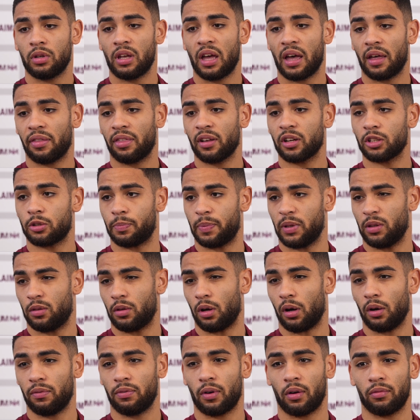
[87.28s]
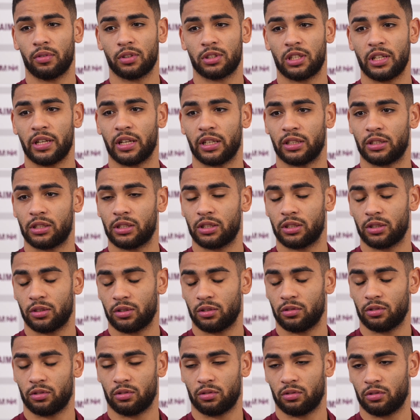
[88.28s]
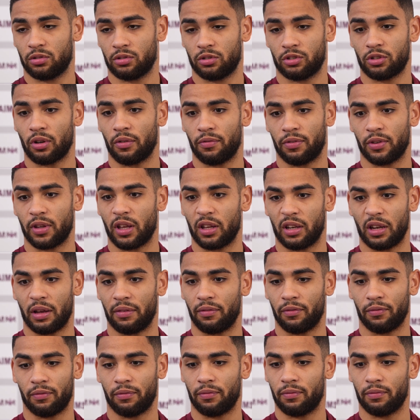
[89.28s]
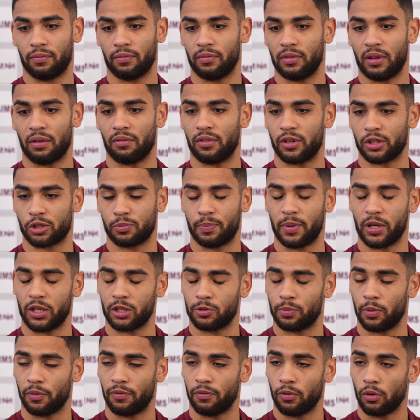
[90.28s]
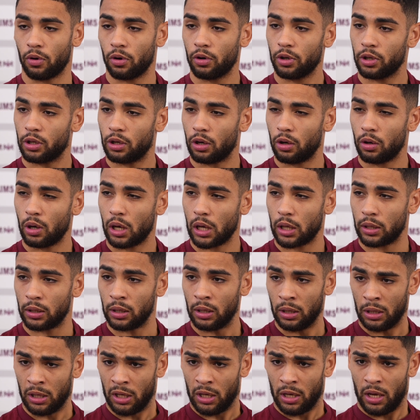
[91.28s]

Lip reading: Yeah, I think it's been tough, obviously. It's something that I've never experienced before, you know, and